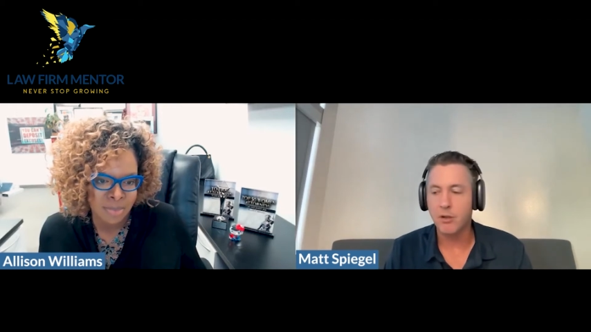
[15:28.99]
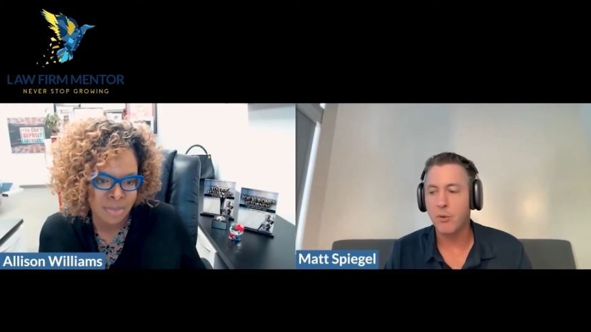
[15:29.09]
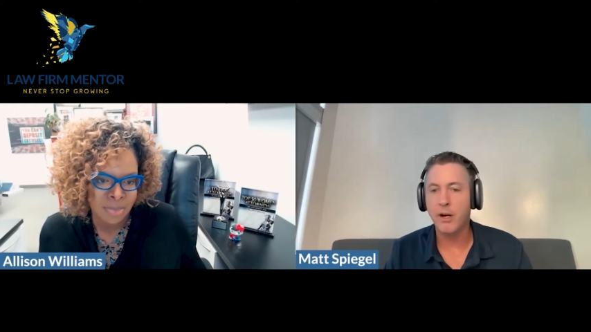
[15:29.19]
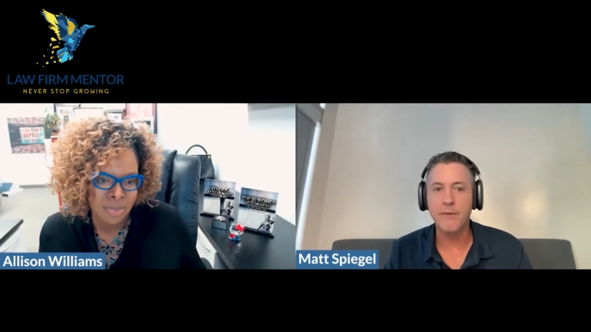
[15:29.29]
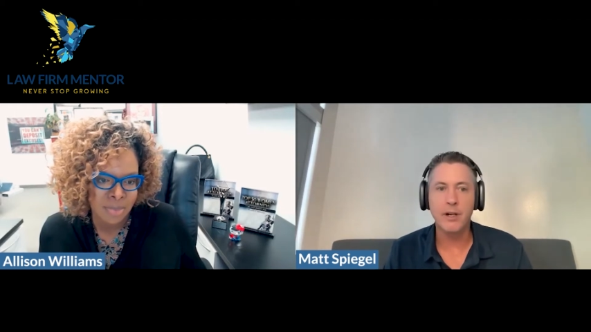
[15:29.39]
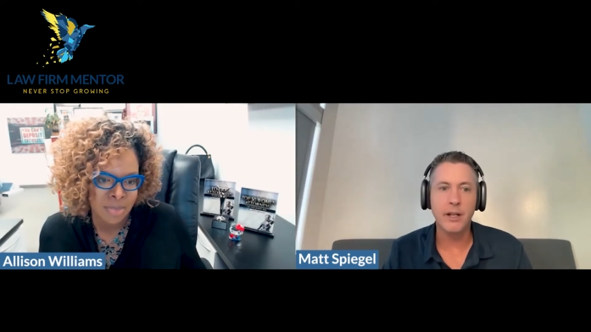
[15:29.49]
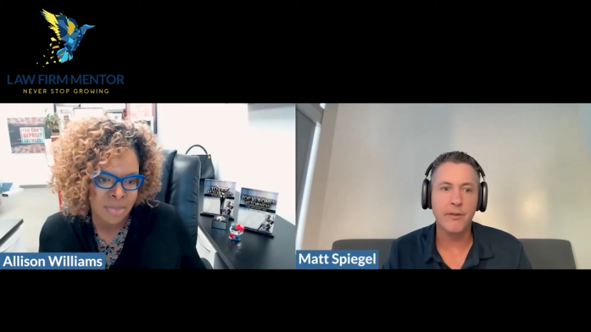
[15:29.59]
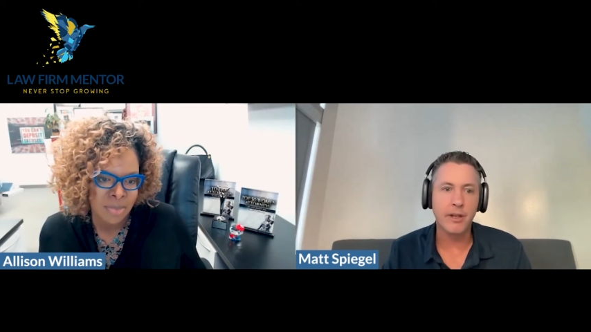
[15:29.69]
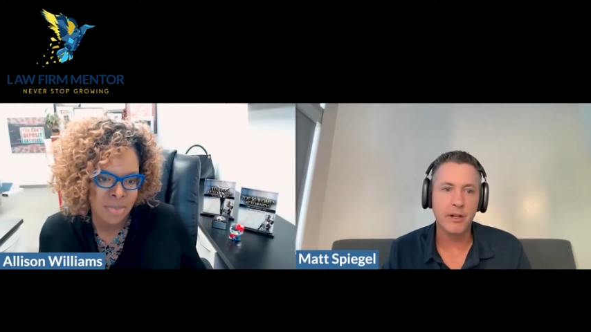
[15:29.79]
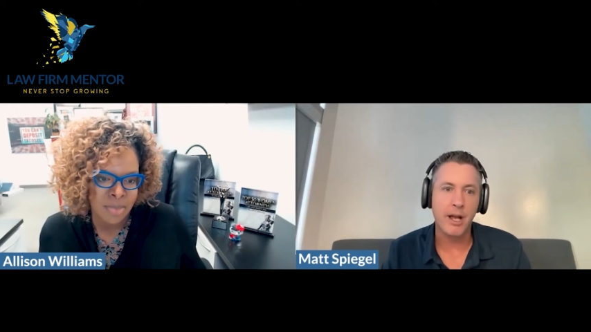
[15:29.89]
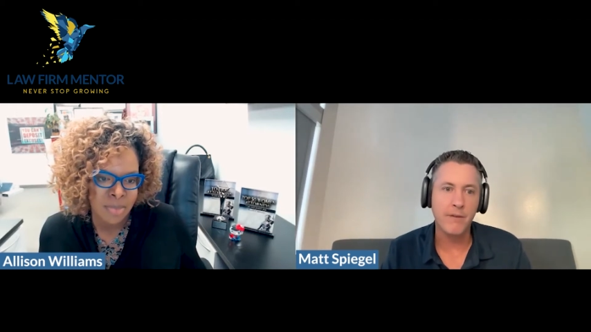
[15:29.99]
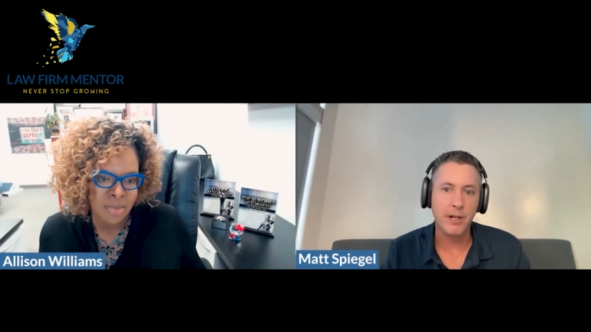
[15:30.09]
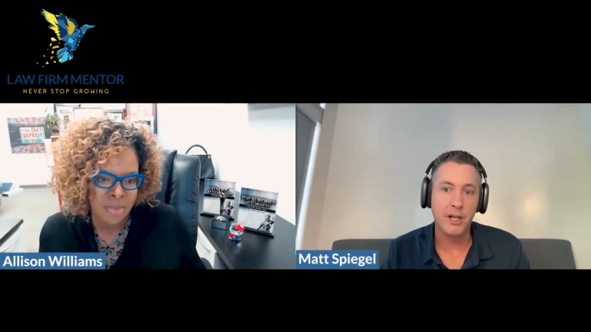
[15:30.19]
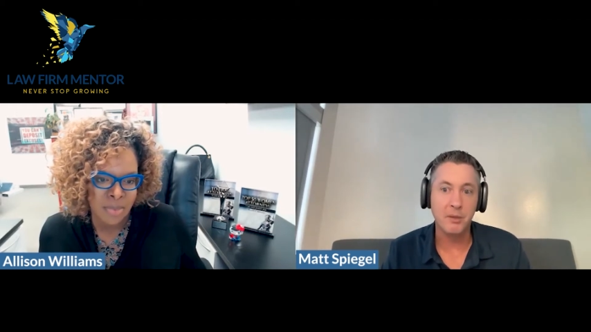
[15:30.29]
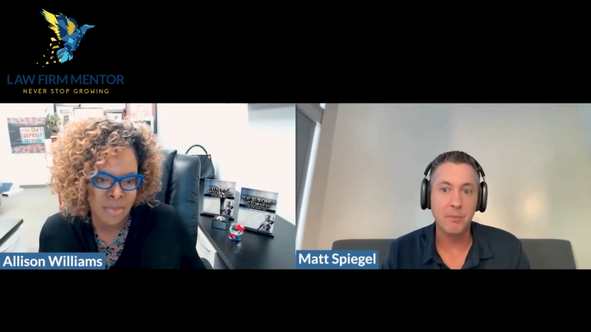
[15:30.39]
Speaker 1: or wherever it is that you're
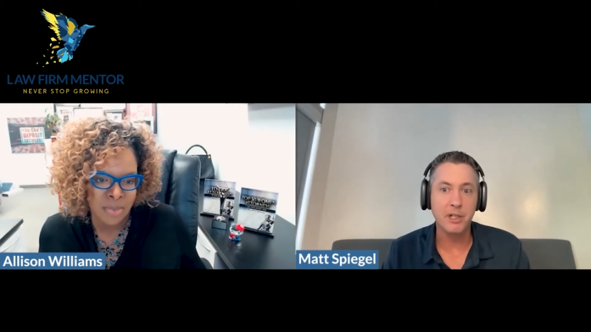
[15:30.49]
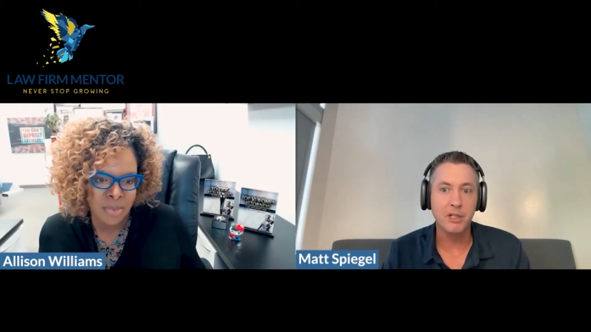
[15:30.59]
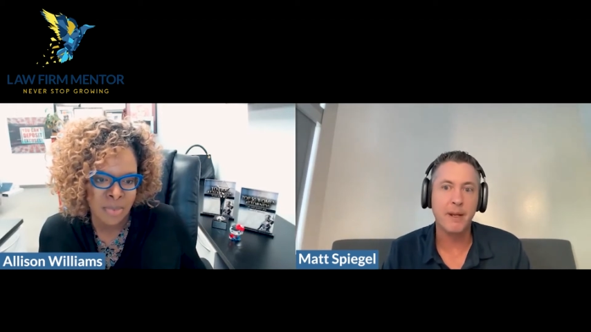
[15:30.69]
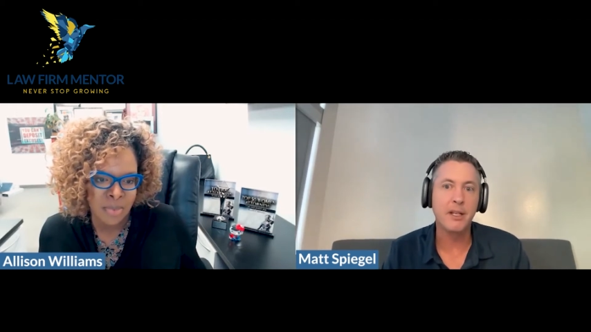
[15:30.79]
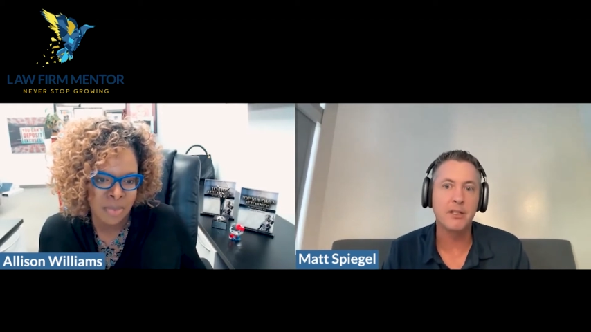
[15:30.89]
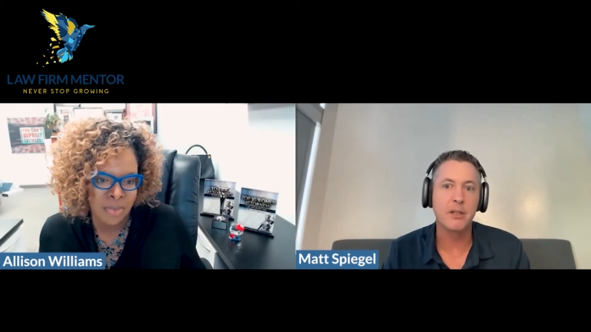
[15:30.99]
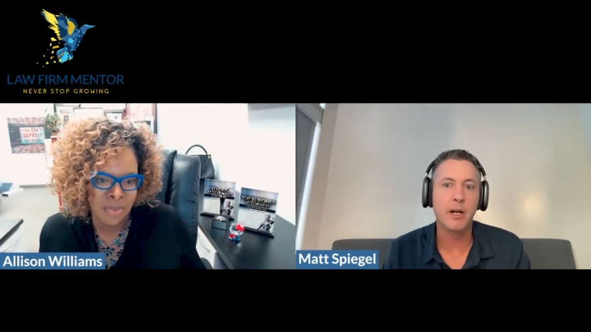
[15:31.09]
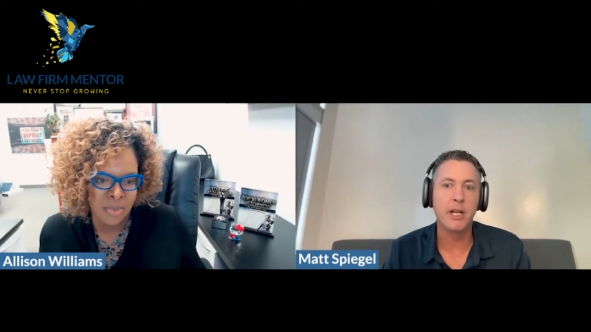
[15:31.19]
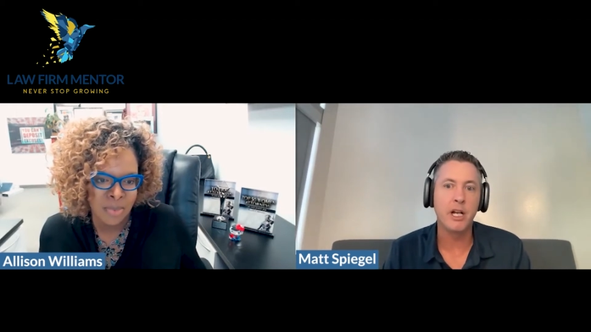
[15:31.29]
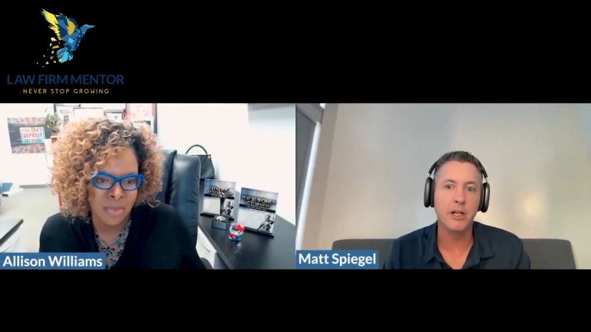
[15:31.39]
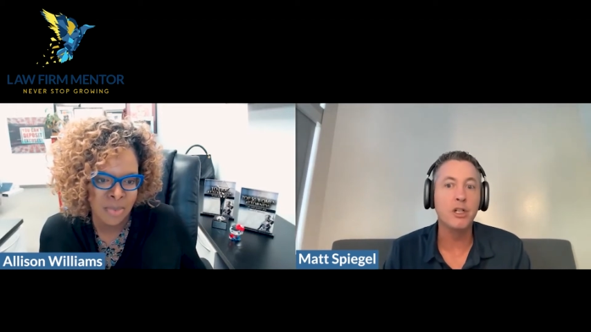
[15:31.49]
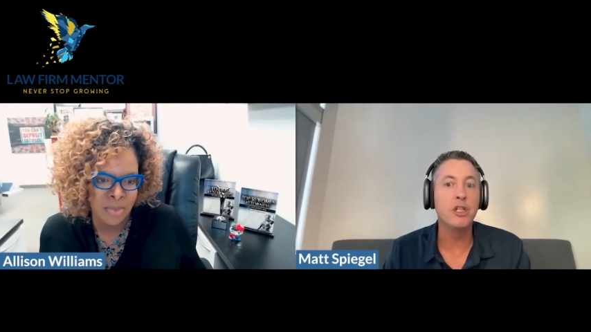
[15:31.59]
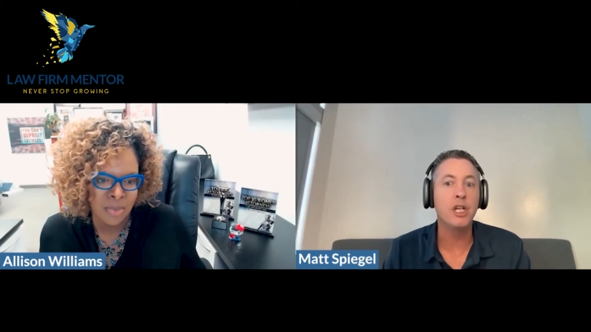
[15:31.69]
advertising, but you're spending some money on